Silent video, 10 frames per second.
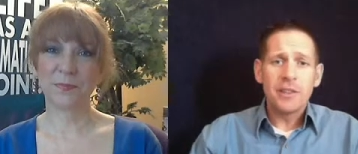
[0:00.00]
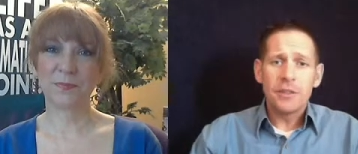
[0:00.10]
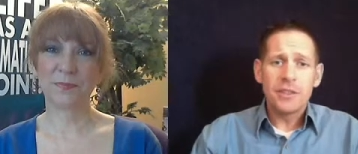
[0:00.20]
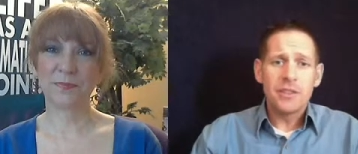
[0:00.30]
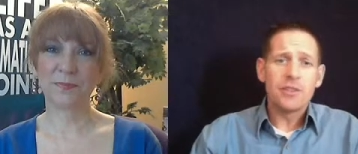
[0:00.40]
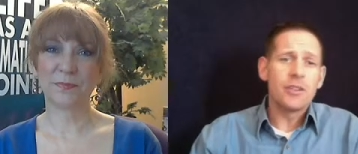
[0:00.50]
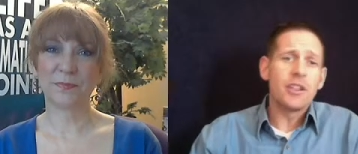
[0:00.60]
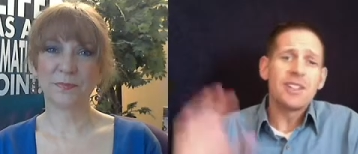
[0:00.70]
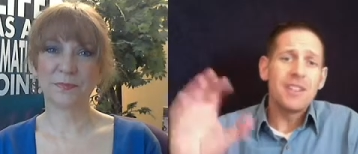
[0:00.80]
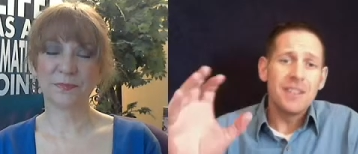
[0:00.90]
Speaker 1: Teresa
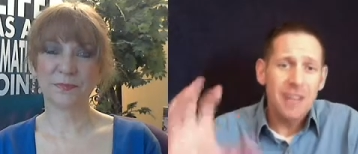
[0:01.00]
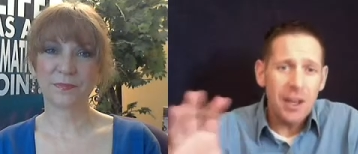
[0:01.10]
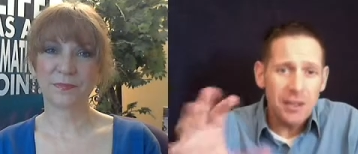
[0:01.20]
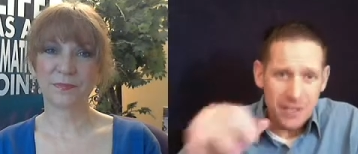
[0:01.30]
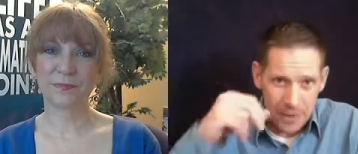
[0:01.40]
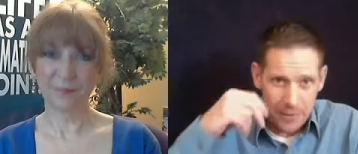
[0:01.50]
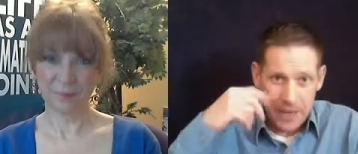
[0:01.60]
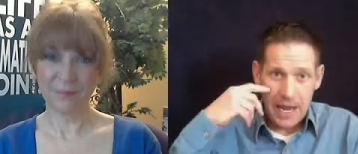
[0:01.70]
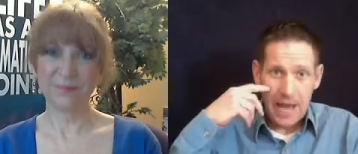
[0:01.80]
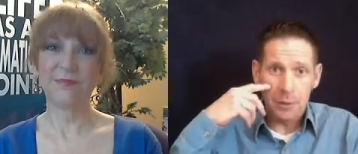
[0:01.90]
Zurich, it tells us how that
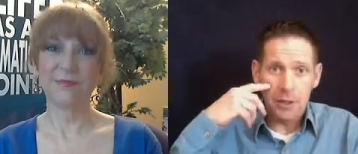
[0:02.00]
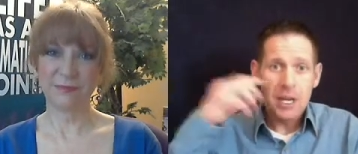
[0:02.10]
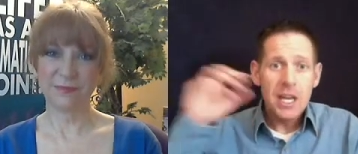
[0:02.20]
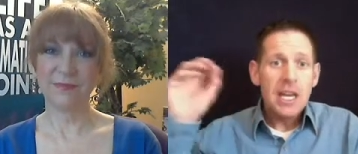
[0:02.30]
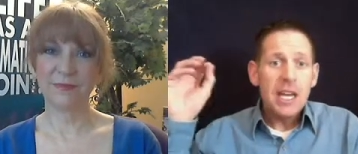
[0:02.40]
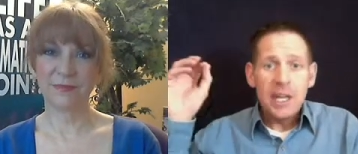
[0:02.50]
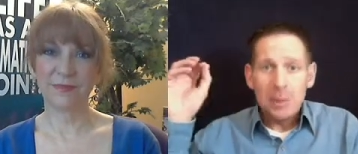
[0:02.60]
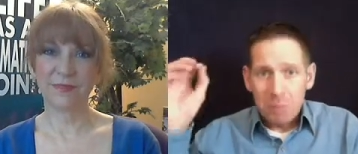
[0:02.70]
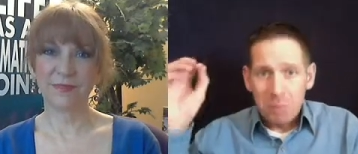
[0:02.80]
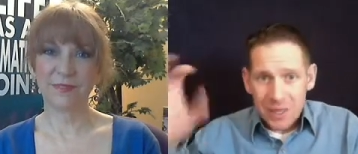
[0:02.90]
happened.
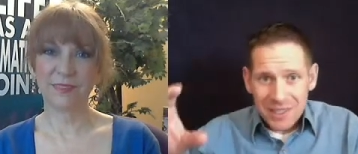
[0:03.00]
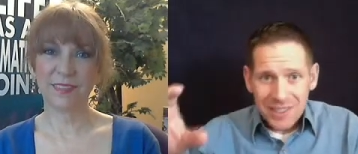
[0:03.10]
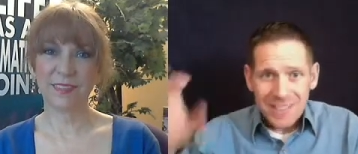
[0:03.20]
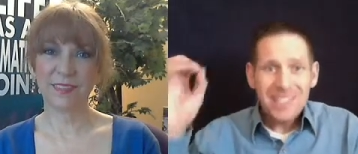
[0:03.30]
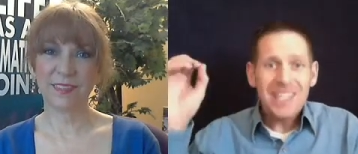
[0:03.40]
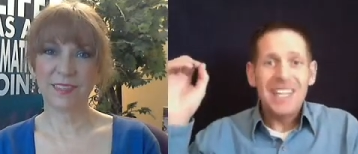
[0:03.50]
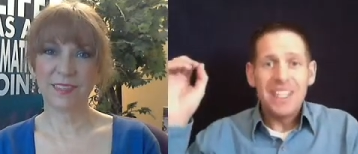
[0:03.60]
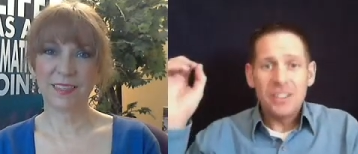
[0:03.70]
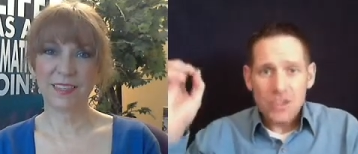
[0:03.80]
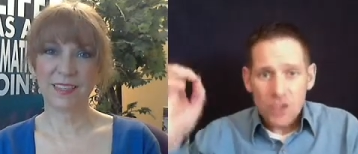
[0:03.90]
In business,
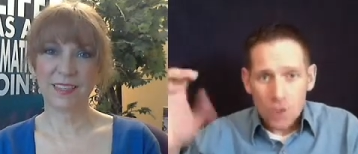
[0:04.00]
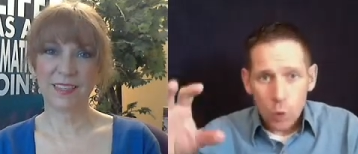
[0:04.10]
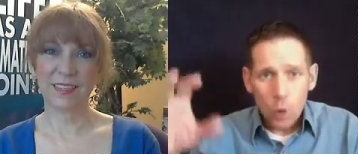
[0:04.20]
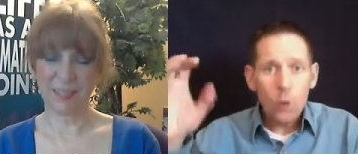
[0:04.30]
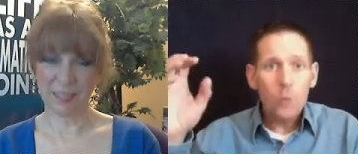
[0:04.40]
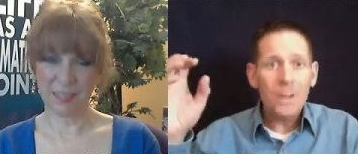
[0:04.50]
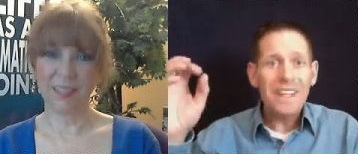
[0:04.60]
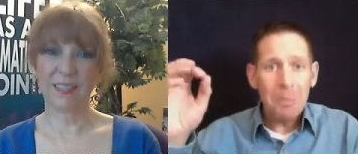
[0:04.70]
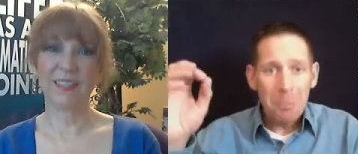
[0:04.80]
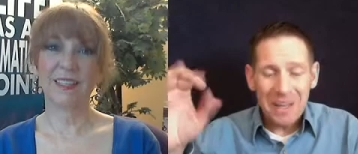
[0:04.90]
in school, we get
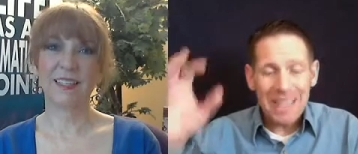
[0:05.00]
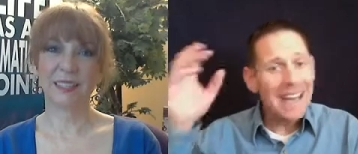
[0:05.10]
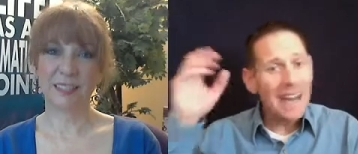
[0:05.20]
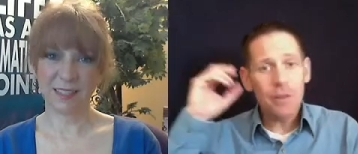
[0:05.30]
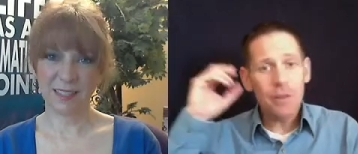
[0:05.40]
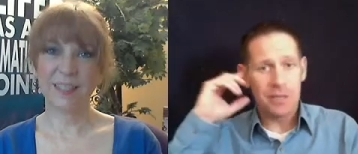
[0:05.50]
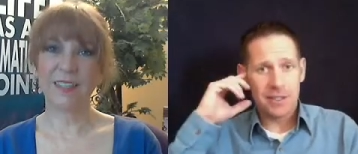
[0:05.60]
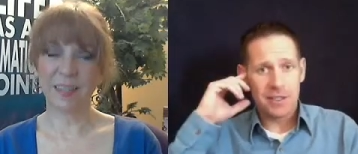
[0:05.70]
it beaten out of us.